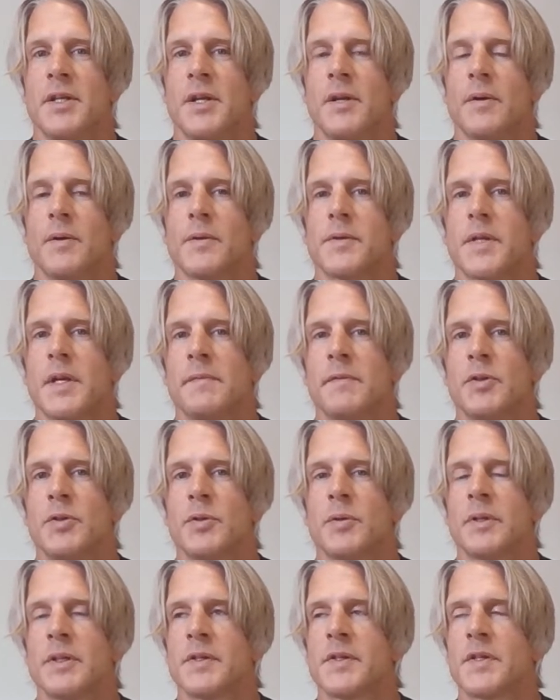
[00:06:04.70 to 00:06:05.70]
years, even
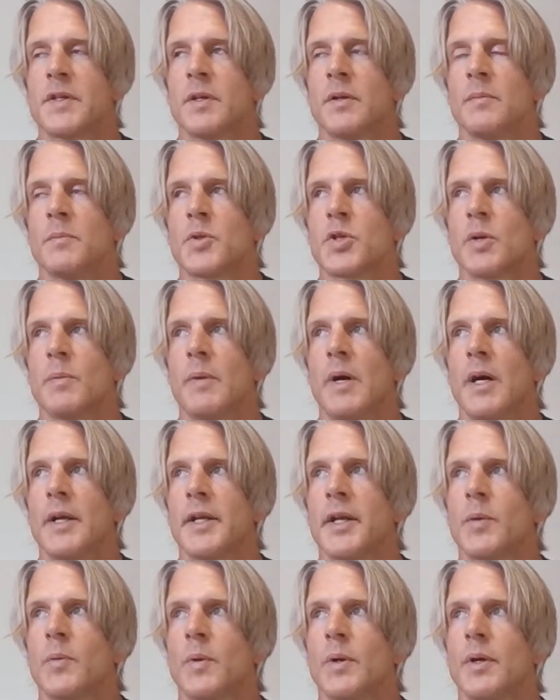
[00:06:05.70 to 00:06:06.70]
doing some
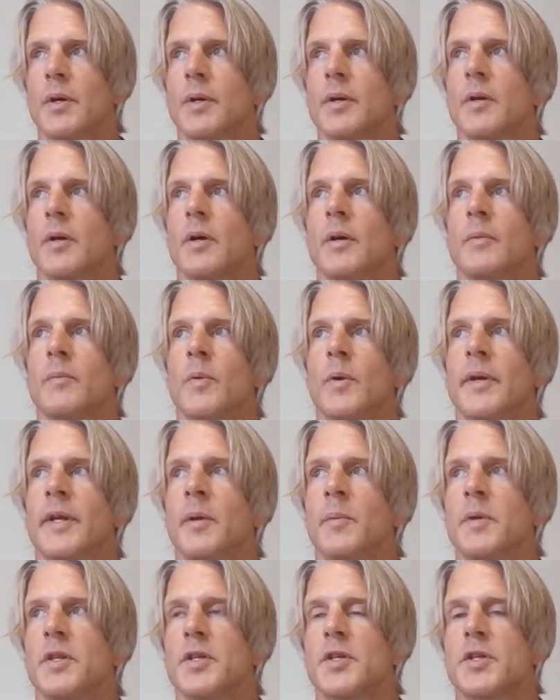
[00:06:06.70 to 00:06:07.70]
shamanic work,
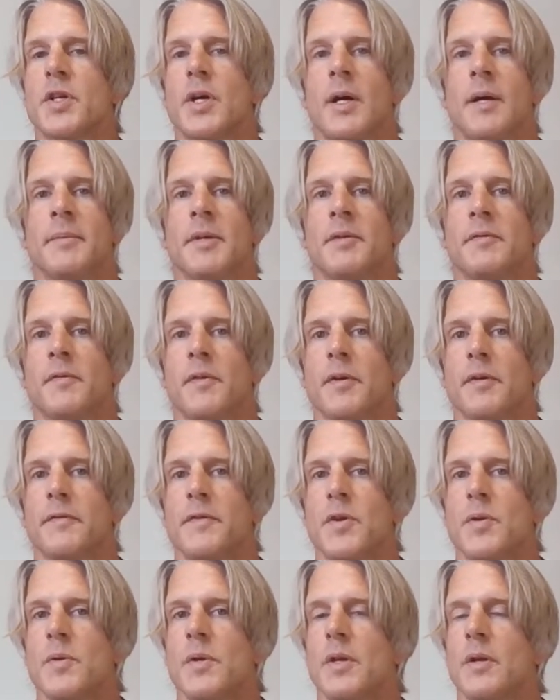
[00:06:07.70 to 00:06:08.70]
working with a shaman for a
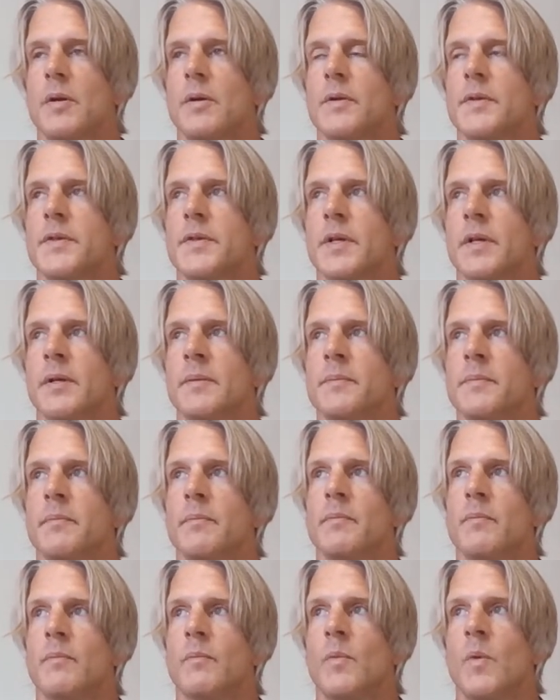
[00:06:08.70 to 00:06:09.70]
few years,
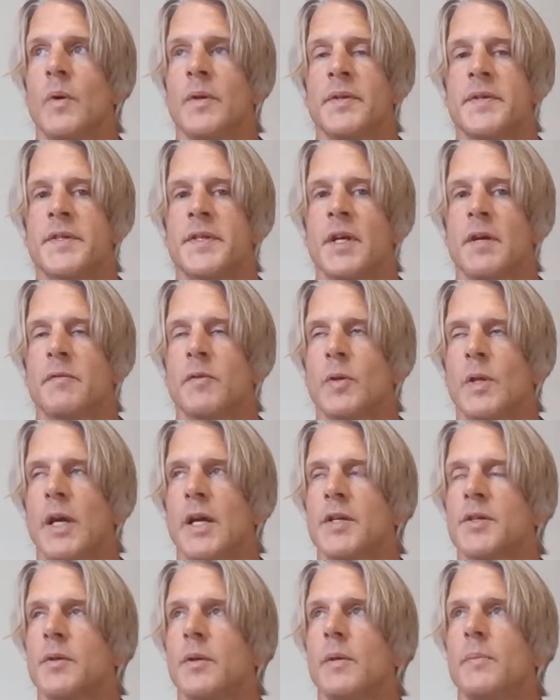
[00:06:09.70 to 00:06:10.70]
more than several
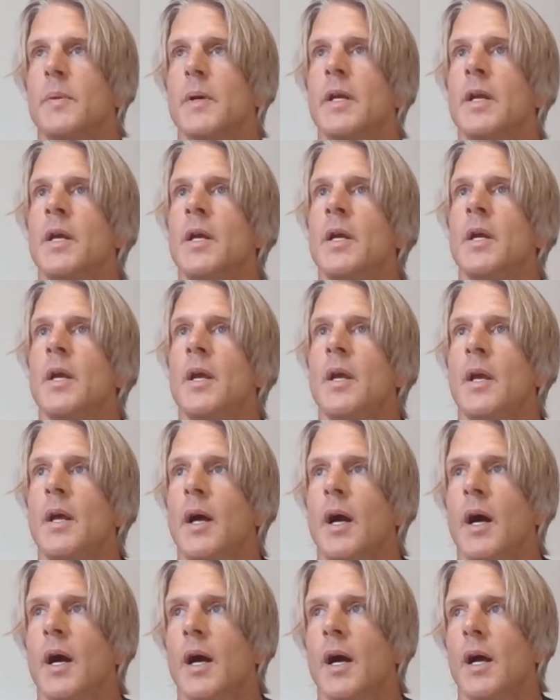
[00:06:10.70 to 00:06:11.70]
actually, but
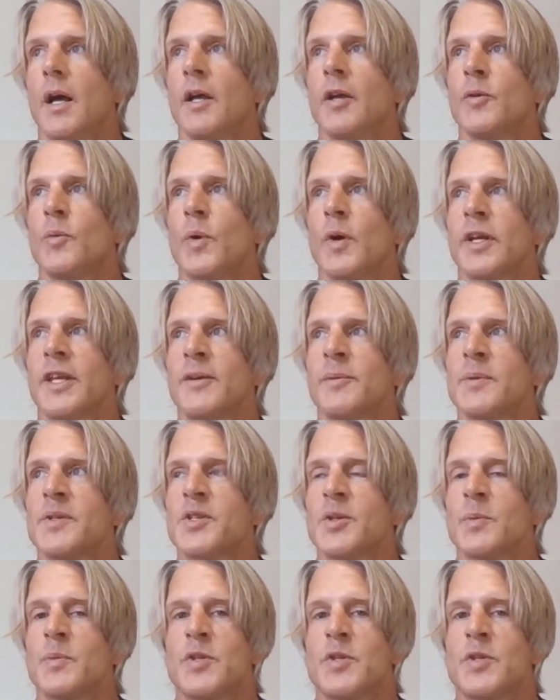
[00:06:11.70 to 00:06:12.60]
working with some